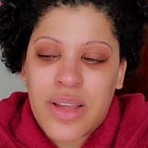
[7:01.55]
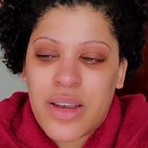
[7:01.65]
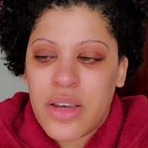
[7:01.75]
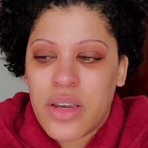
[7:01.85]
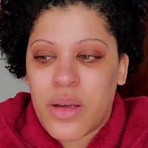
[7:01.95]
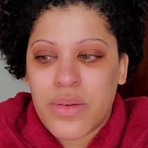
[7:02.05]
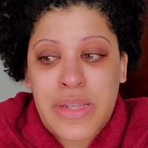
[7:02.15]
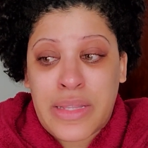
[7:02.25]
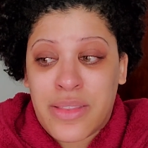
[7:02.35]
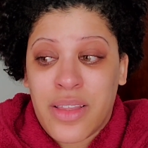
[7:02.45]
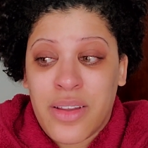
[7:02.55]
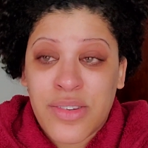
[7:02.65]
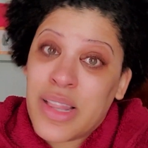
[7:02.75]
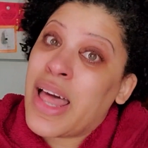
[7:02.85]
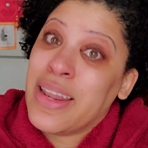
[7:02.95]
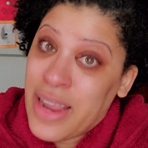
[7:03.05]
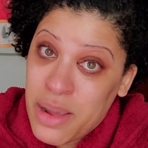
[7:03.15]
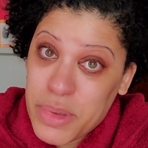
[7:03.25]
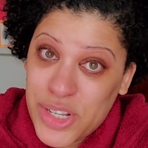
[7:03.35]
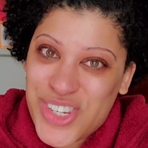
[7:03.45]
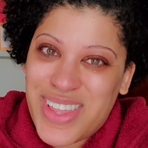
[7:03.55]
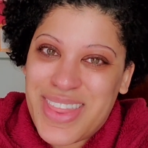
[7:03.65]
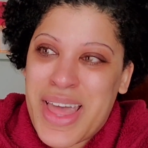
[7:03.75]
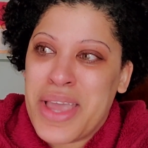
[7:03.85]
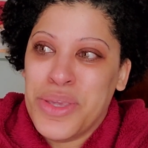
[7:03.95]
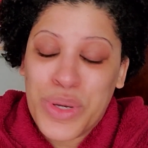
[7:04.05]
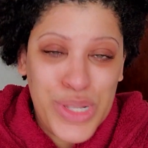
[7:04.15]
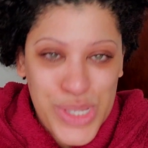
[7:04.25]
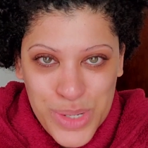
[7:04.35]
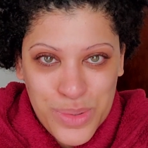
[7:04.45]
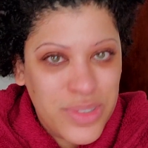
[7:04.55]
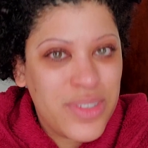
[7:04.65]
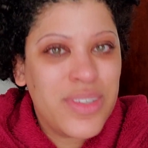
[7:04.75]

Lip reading: And I was like, there's a lot of damage that you can do,